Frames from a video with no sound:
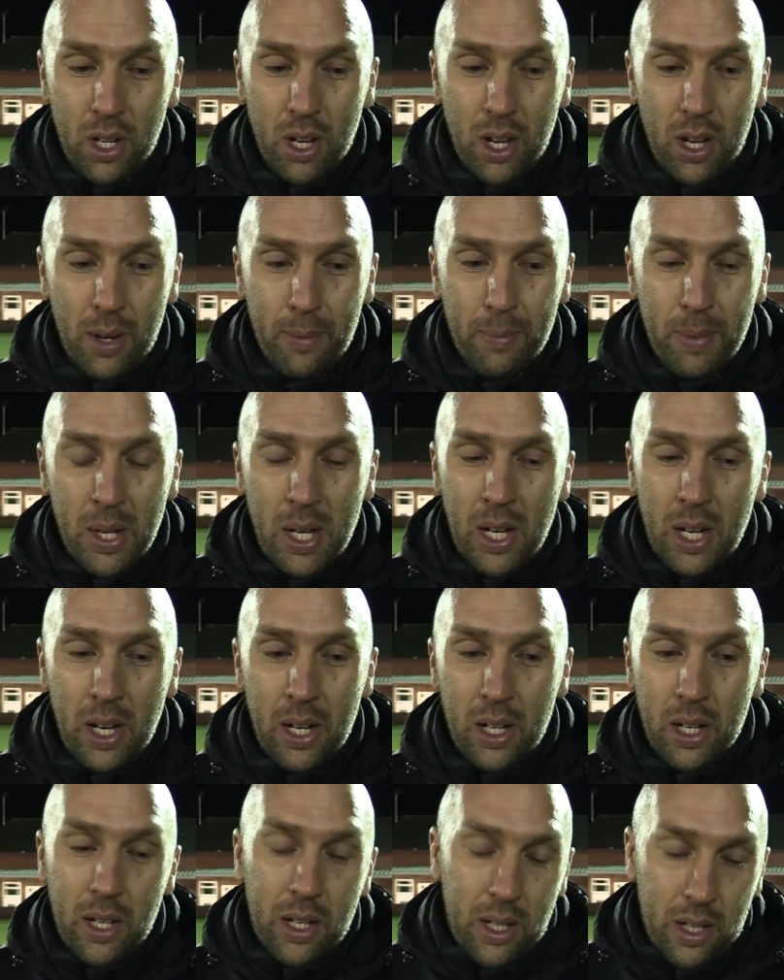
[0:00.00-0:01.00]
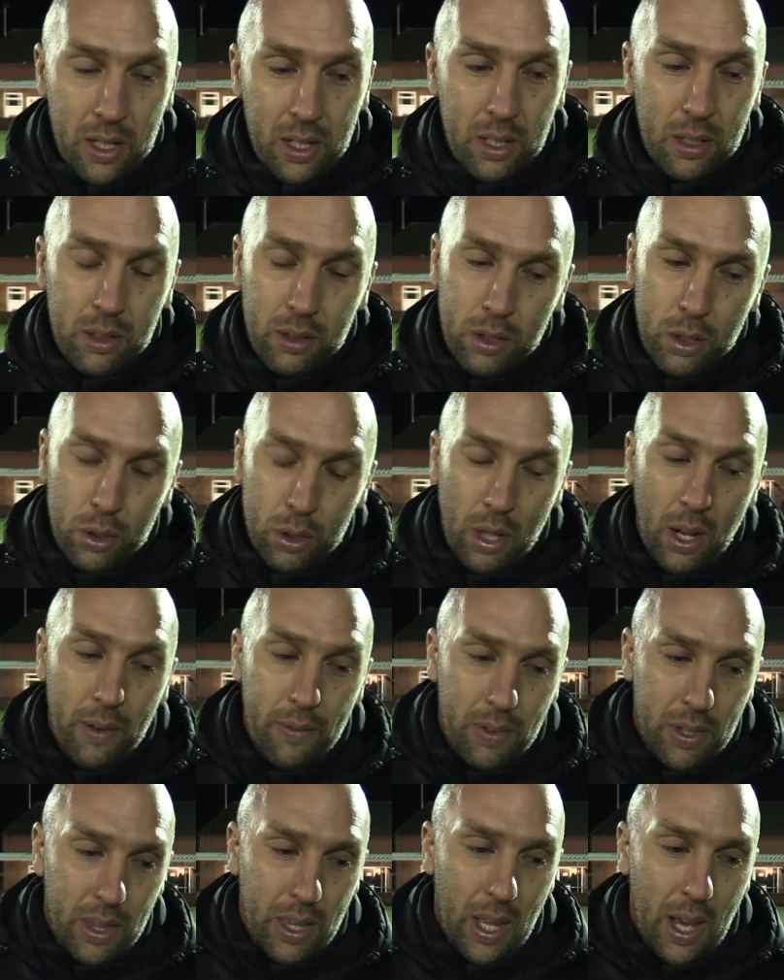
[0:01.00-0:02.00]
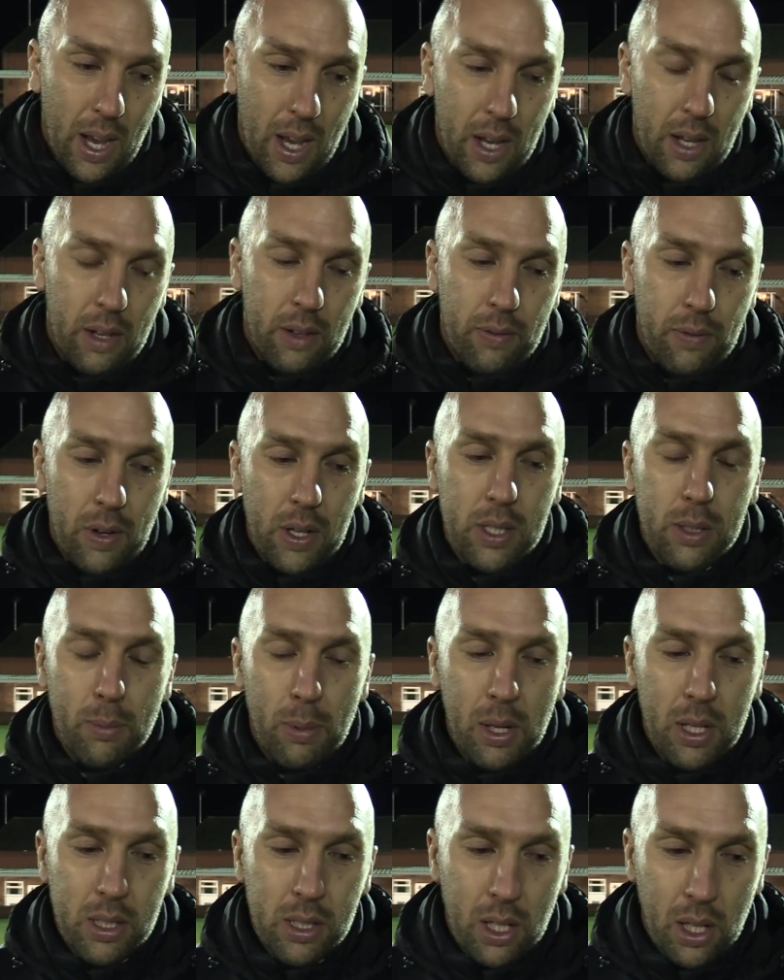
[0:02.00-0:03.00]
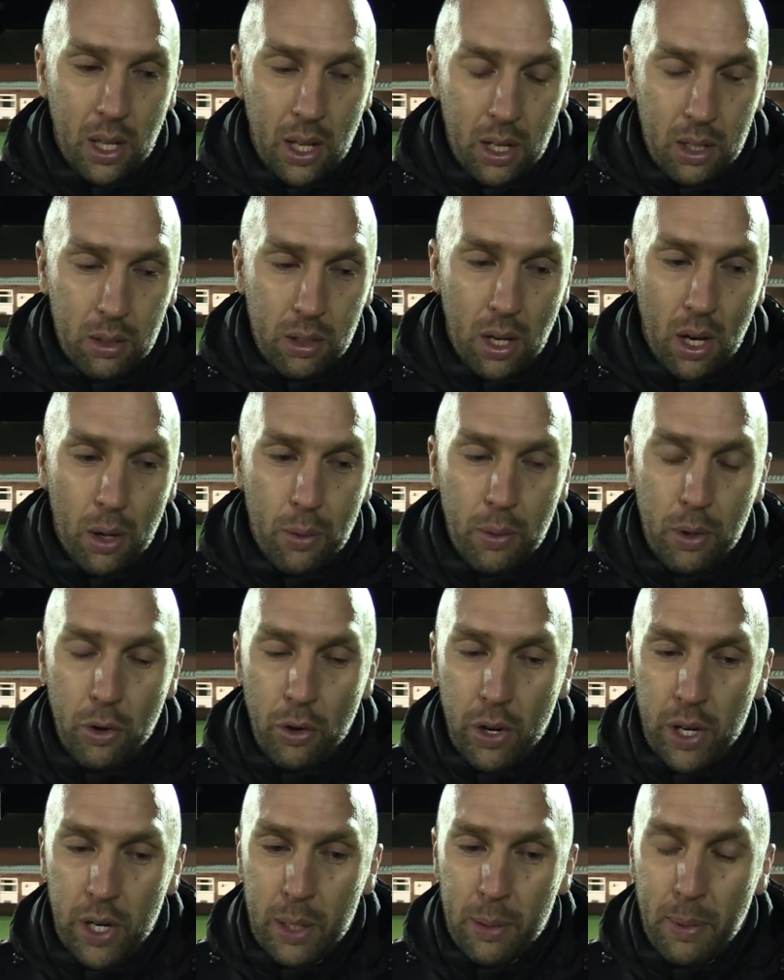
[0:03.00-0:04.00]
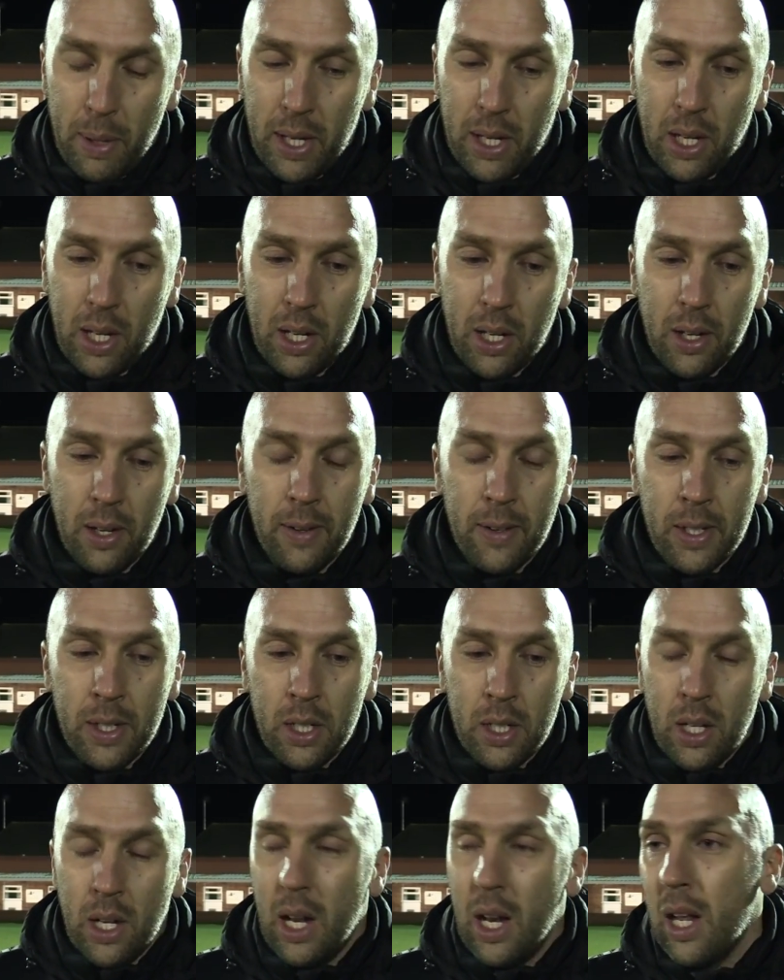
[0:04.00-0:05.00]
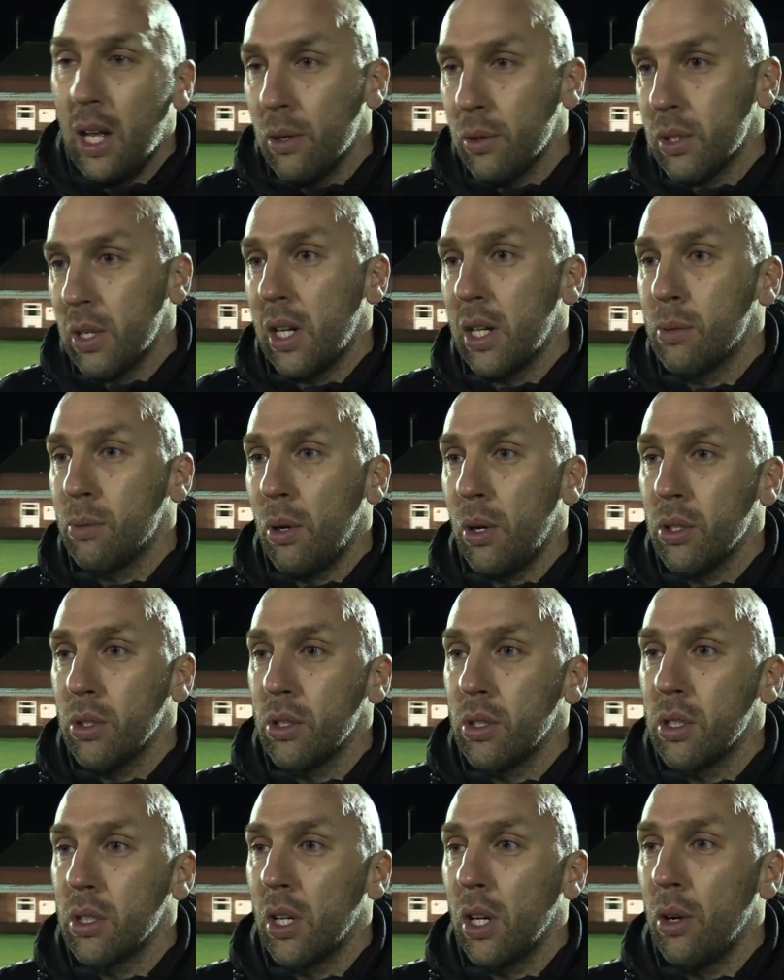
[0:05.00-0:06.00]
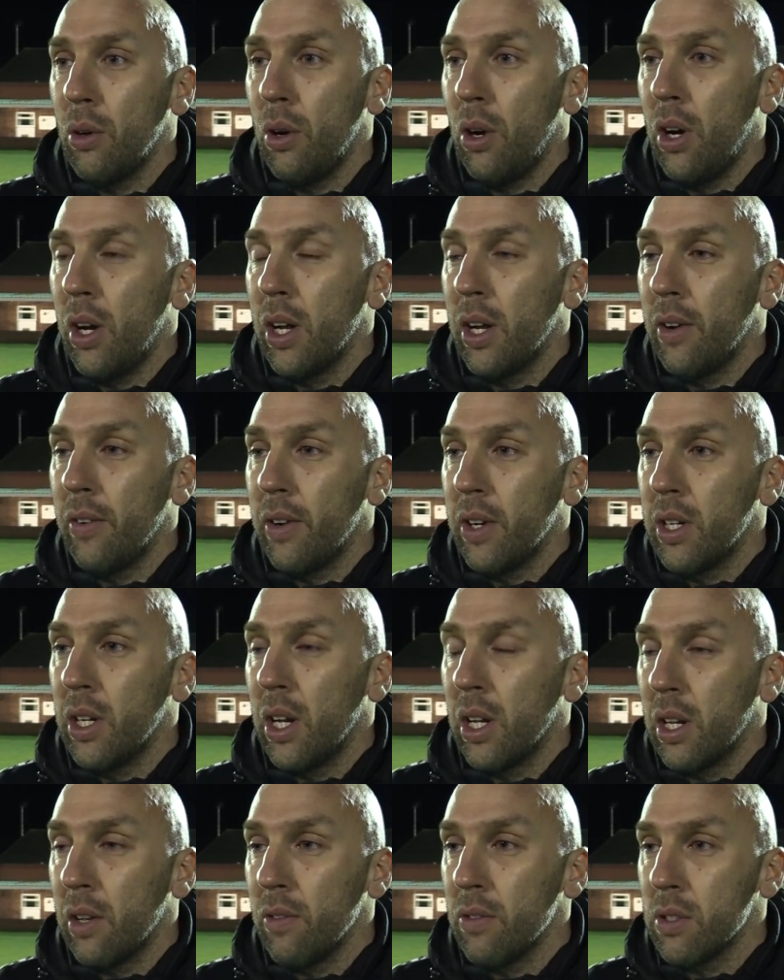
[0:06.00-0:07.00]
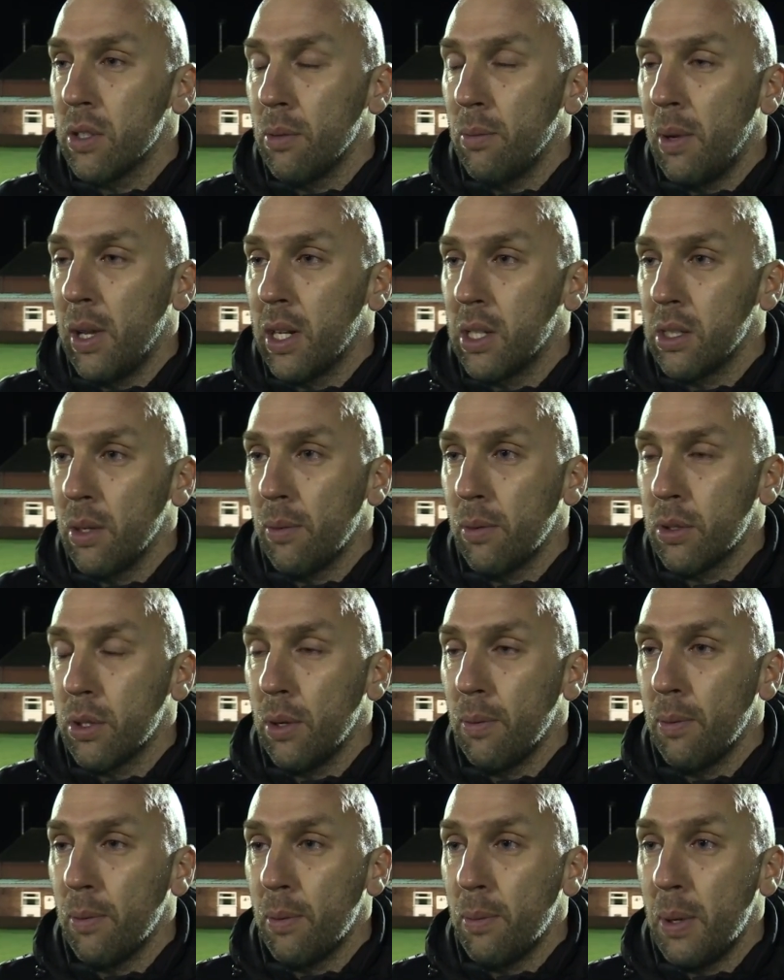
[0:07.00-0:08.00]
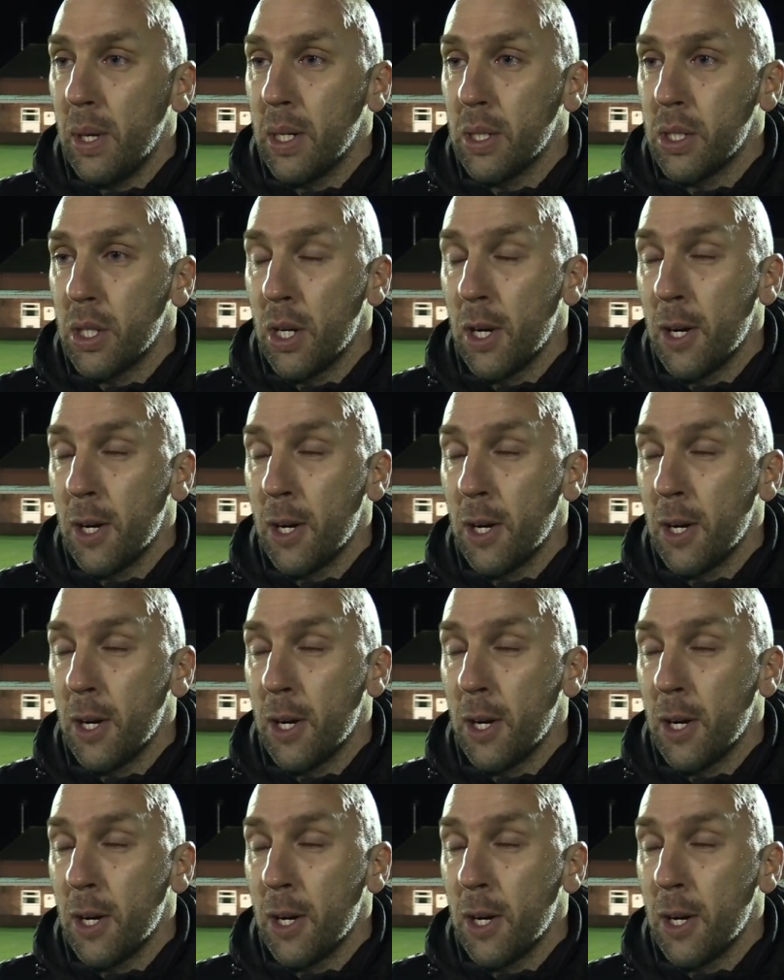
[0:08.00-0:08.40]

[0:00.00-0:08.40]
Um, and just having that flexibility, then you know, with Craney back in, allows Alex Parsons to go higher and and, and give us some legs up the top of the pitch.